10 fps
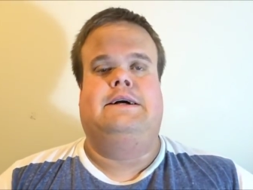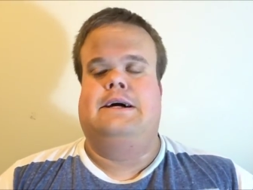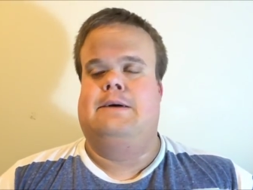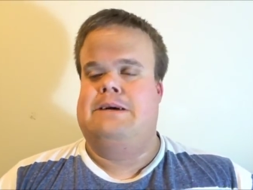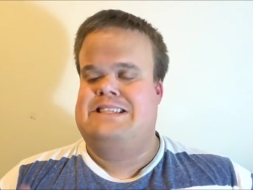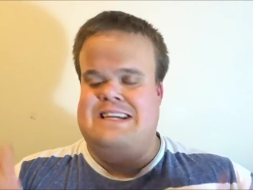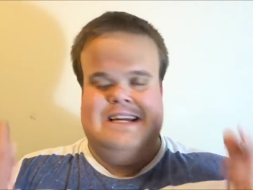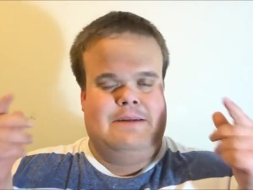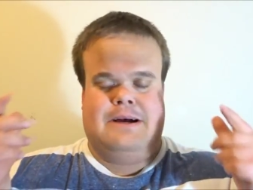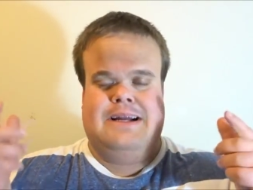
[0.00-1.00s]
Um, I sing
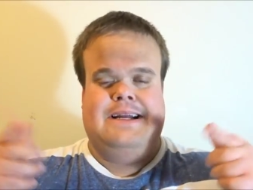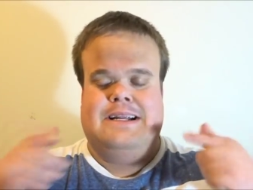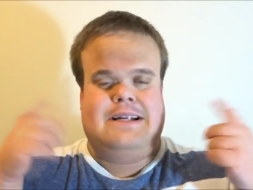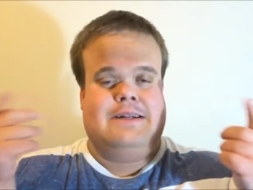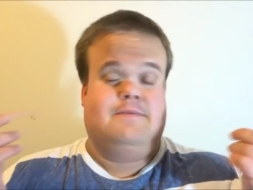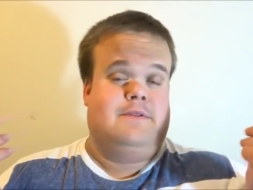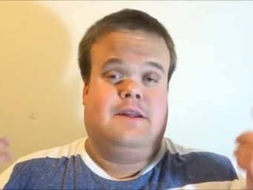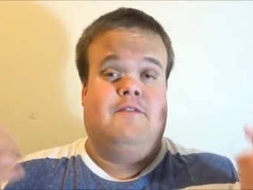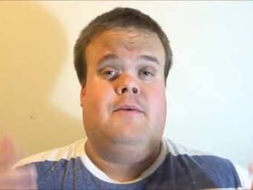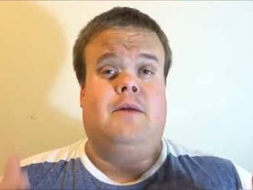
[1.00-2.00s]
it in my head, and I'm,
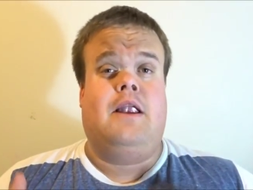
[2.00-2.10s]
if I'm